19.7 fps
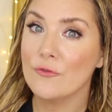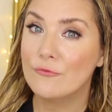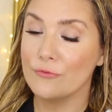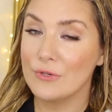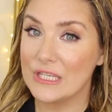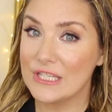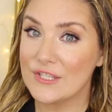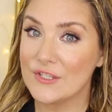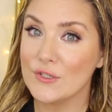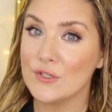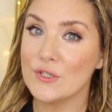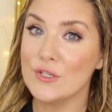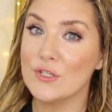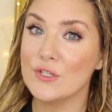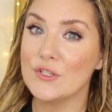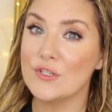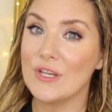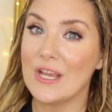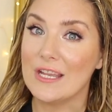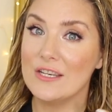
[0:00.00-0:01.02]

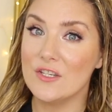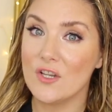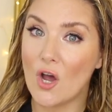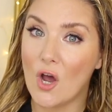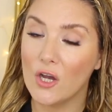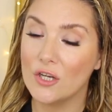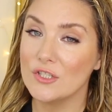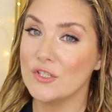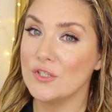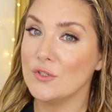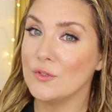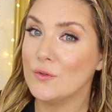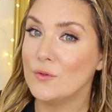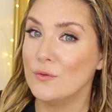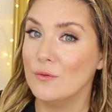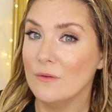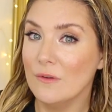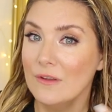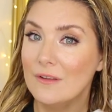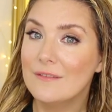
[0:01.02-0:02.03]
researched and talked
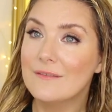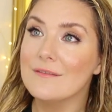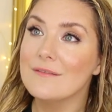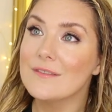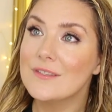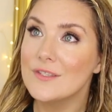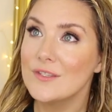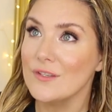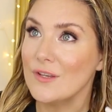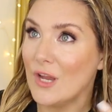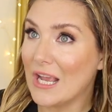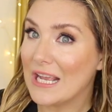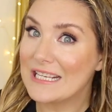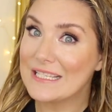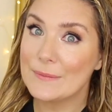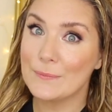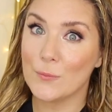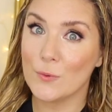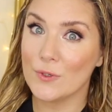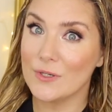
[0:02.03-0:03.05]
to
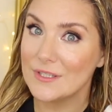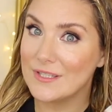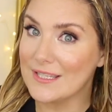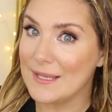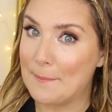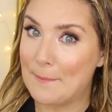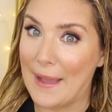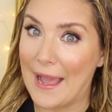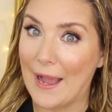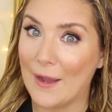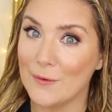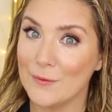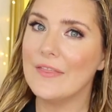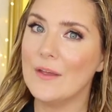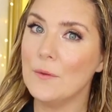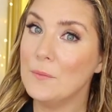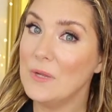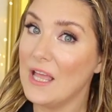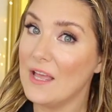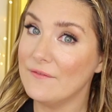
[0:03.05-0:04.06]
experts about.
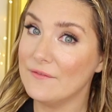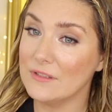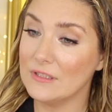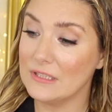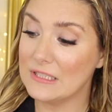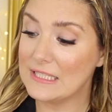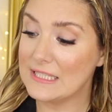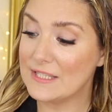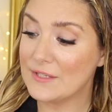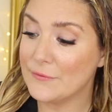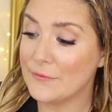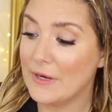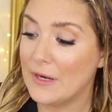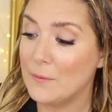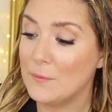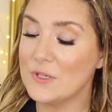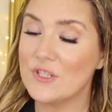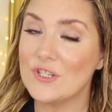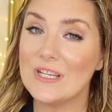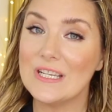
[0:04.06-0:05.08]
Then we have
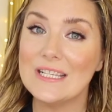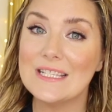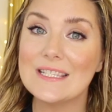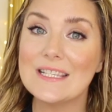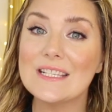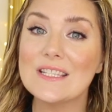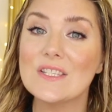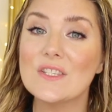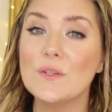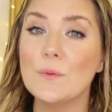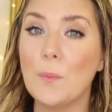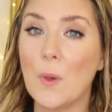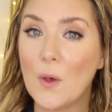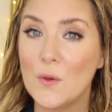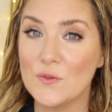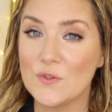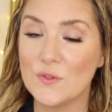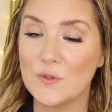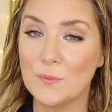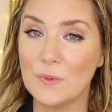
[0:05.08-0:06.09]
glycerin, which is
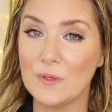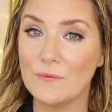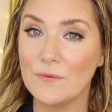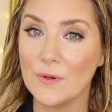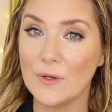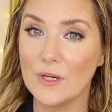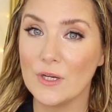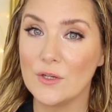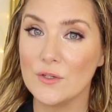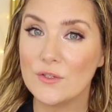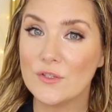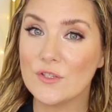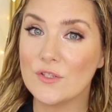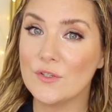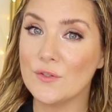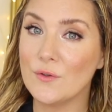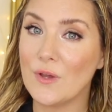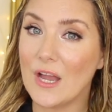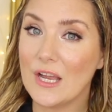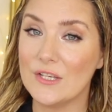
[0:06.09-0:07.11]
supposed to be very good
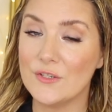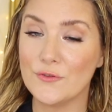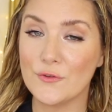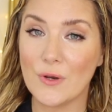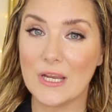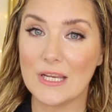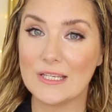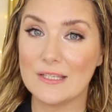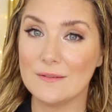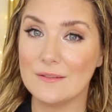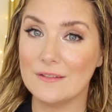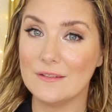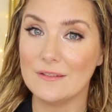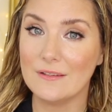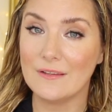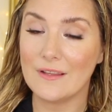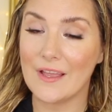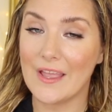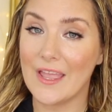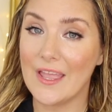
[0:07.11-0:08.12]
to hydrate
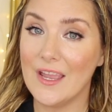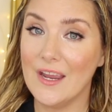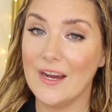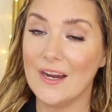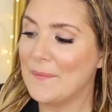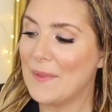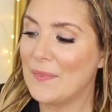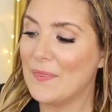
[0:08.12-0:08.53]
the hair.